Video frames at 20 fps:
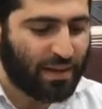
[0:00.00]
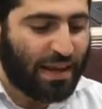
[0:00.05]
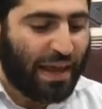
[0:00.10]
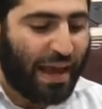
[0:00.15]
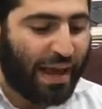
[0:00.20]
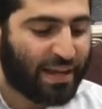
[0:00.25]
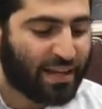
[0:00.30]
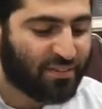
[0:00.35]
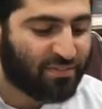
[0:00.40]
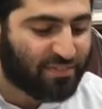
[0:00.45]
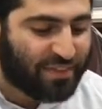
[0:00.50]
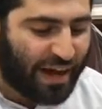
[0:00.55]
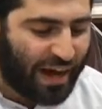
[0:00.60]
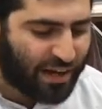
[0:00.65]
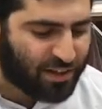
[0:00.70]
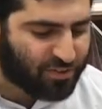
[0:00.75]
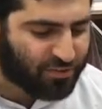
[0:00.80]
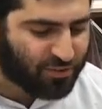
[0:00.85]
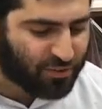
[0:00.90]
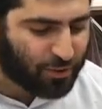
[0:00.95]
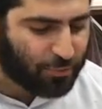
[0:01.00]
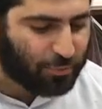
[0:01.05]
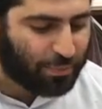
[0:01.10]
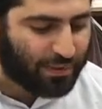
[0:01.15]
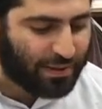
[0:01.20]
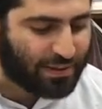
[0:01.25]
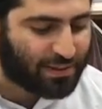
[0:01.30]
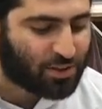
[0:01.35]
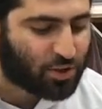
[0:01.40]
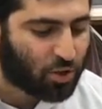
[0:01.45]
And if God
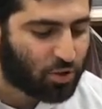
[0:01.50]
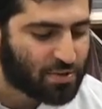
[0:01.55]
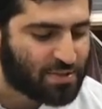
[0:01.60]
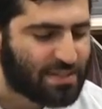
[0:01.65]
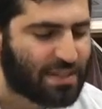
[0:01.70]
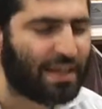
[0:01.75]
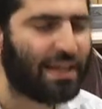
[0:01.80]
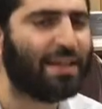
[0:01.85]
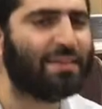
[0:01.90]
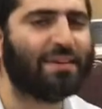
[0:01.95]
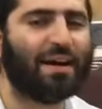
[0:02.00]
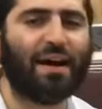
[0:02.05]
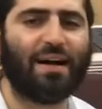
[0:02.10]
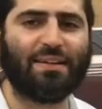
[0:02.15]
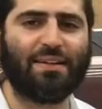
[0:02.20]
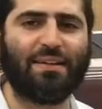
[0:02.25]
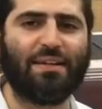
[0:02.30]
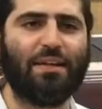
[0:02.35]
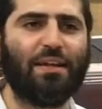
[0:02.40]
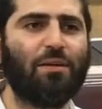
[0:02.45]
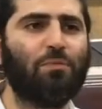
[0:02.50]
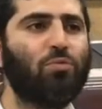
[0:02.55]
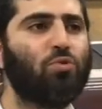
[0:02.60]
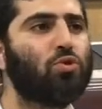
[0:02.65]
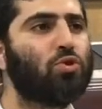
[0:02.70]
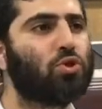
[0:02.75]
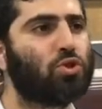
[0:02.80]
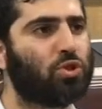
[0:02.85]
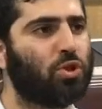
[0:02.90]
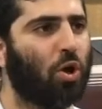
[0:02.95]
forbid, gozelet haniim, you
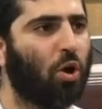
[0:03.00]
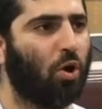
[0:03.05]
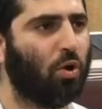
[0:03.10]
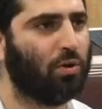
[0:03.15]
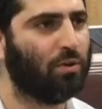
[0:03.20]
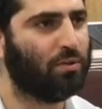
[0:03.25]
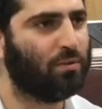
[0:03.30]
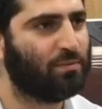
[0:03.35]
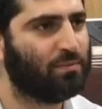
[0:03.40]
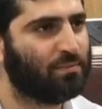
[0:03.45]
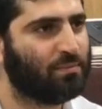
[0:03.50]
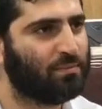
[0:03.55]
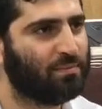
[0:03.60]
stole